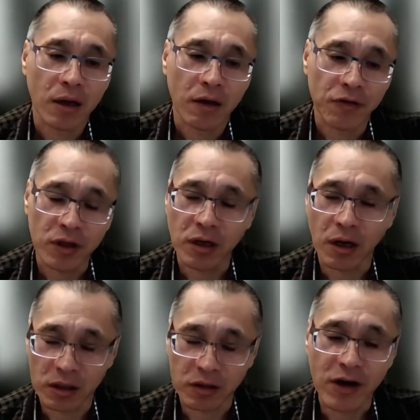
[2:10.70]
further
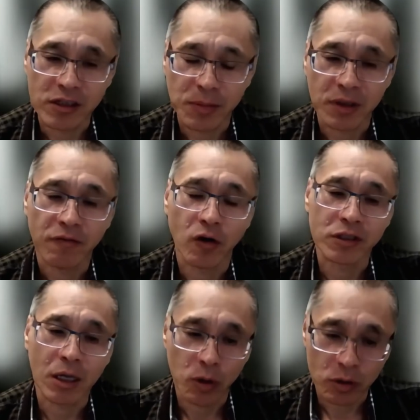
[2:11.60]
advancement. For
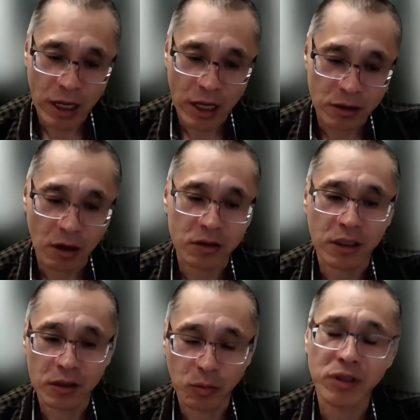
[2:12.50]
example,
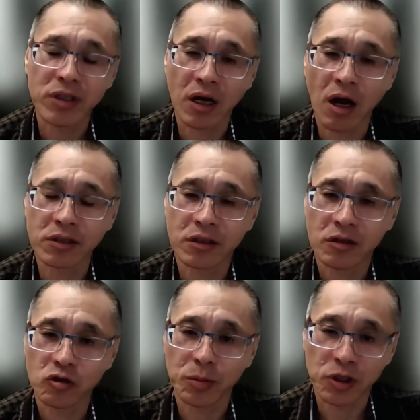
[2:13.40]
technology, the printing cost
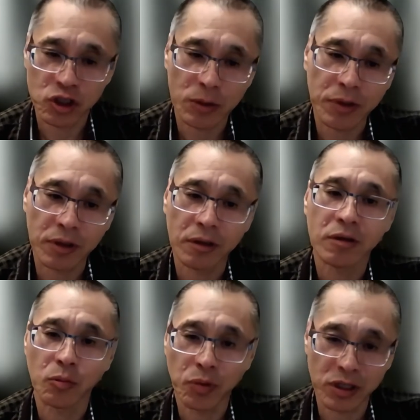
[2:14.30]
should be cheaper,
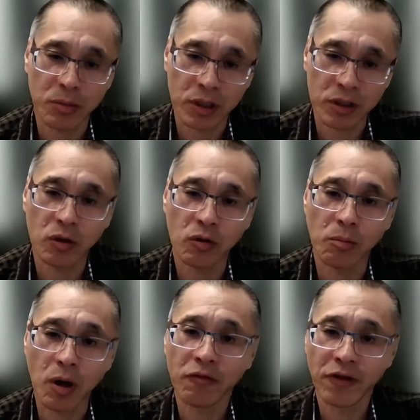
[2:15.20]
printing material
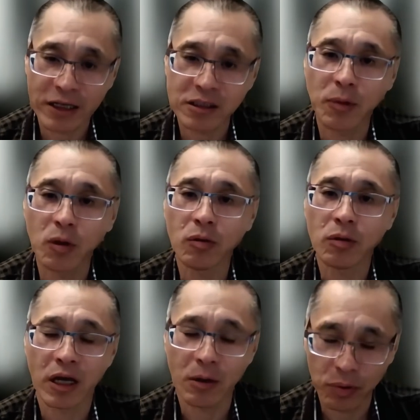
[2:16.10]
more flexible.
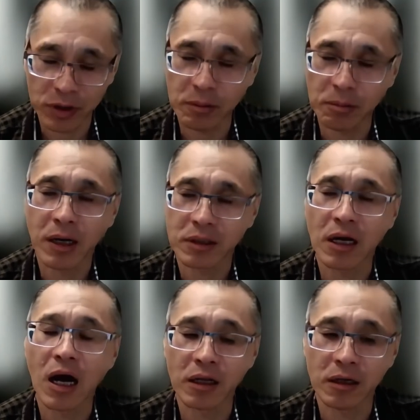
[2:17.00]
You can print the
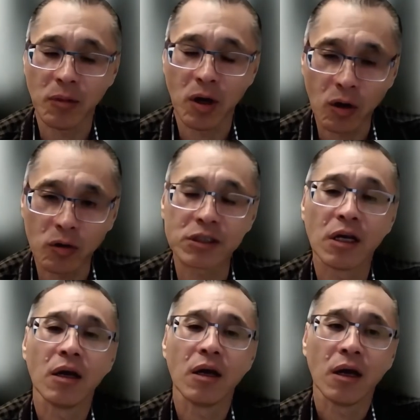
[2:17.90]
multicolor models,
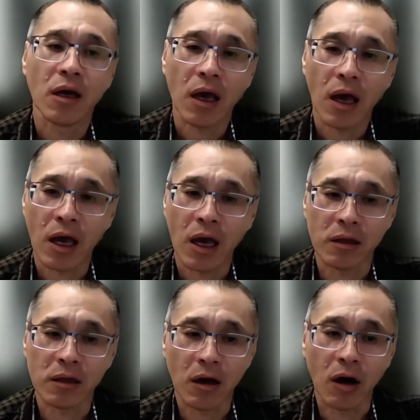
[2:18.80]

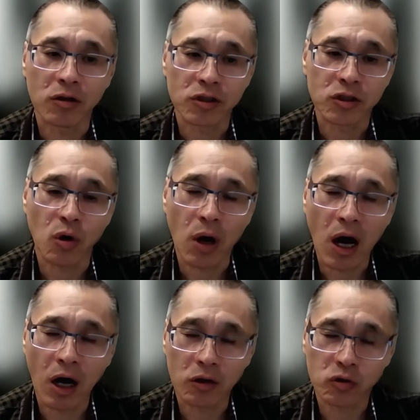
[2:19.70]
and also
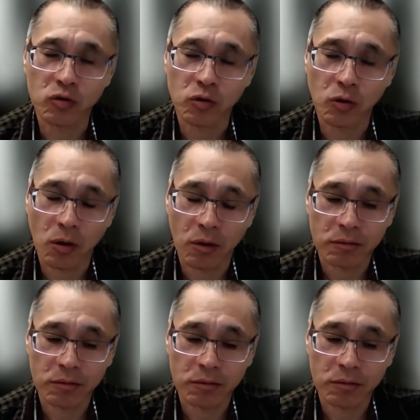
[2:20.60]
how to